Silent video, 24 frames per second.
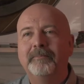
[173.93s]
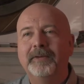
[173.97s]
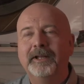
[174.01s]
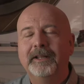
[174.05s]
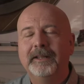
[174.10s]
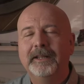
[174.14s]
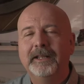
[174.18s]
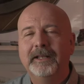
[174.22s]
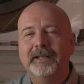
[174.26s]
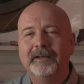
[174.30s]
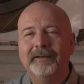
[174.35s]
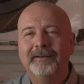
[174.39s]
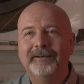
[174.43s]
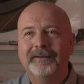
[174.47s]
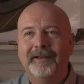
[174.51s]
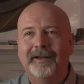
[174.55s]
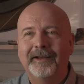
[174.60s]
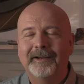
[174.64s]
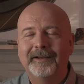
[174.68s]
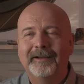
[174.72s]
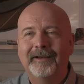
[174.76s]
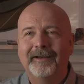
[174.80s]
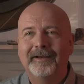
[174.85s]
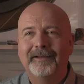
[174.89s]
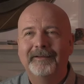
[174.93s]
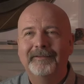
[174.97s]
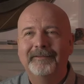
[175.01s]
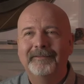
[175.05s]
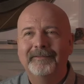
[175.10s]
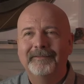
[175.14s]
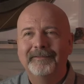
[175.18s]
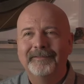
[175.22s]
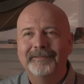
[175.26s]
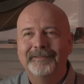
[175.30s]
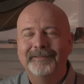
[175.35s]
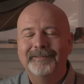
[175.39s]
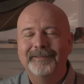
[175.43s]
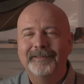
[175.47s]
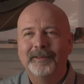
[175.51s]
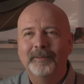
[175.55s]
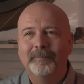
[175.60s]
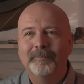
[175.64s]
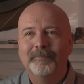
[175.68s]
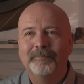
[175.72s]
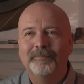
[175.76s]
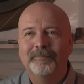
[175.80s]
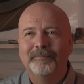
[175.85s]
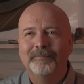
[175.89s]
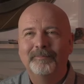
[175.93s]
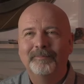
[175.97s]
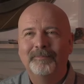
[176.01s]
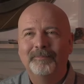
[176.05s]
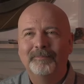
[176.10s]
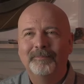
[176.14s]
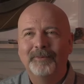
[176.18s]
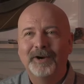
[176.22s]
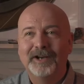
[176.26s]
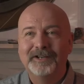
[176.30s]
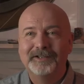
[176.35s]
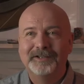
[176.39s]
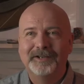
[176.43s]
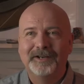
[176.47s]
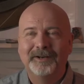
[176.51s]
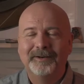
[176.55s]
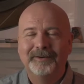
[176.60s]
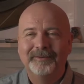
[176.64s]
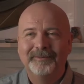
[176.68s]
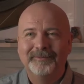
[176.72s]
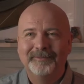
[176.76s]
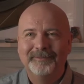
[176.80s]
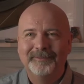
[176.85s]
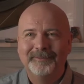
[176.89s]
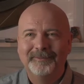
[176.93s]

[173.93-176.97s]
but then I got the president